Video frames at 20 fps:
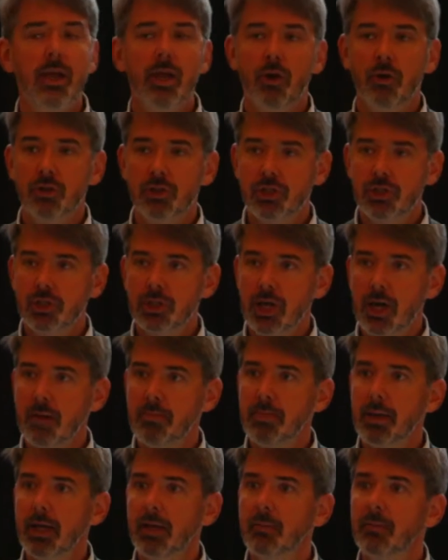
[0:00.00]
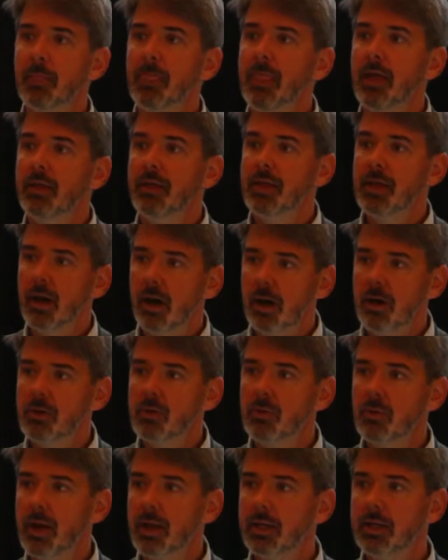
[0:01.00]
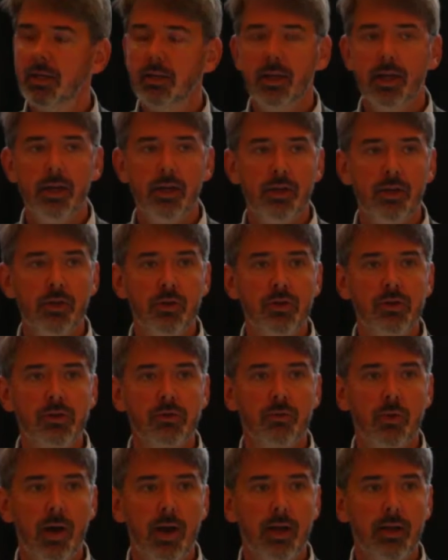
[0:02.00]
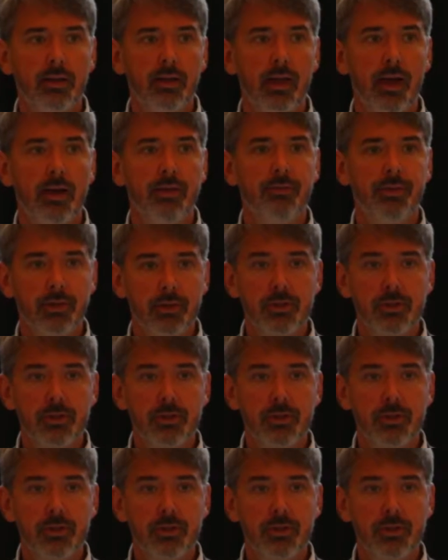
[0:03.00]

or stopping the unregulated use of wildlife.